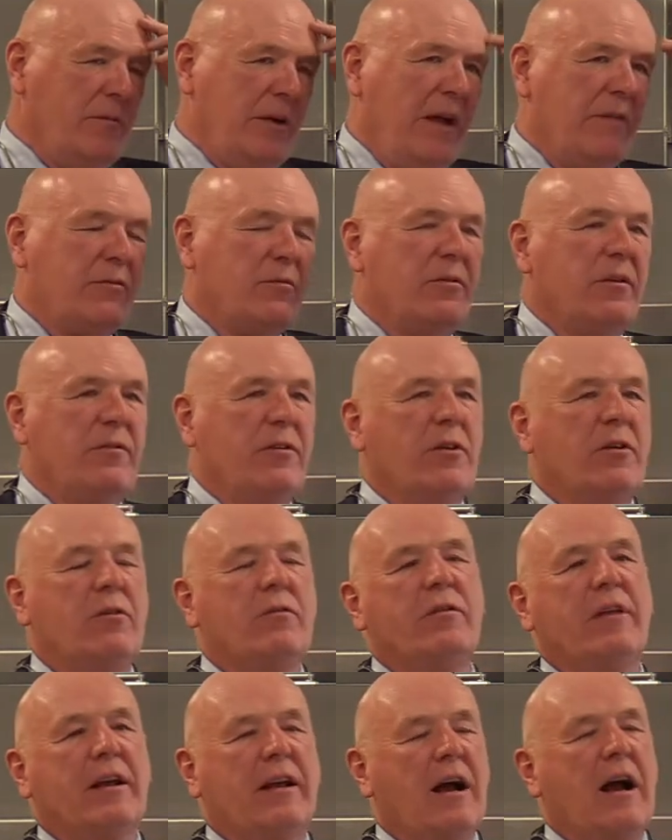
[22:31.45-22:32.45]
we have to
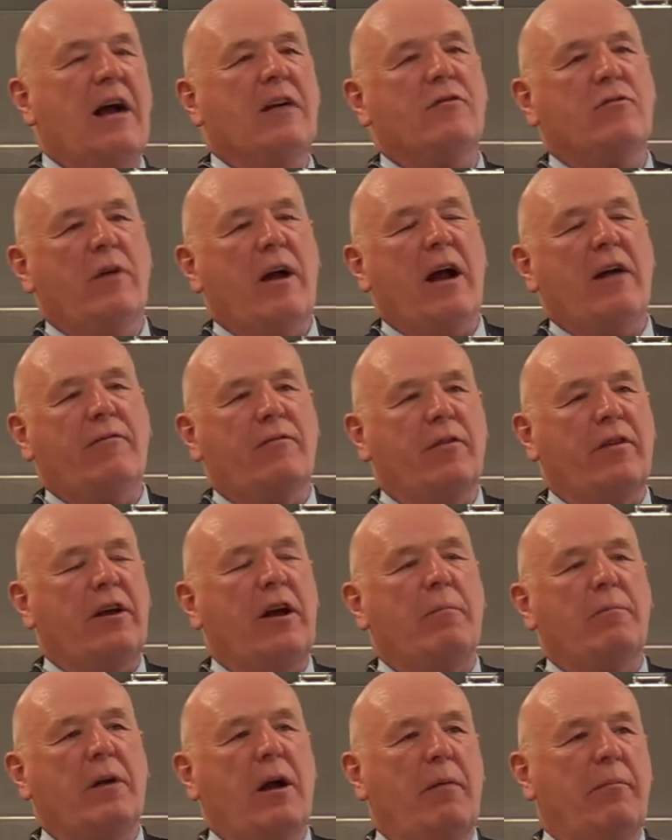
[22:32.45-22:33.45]
review the contract for
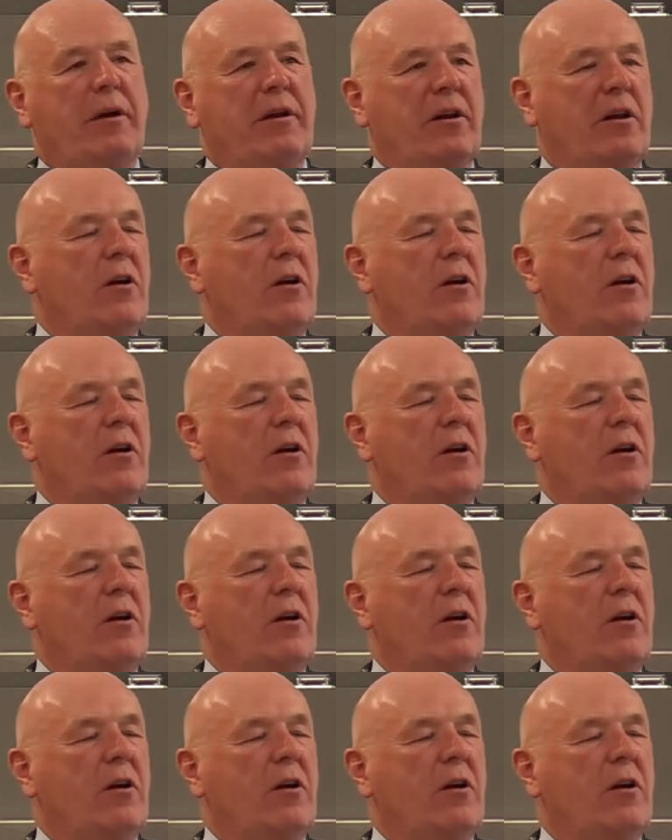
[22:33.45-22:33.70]
the upcoming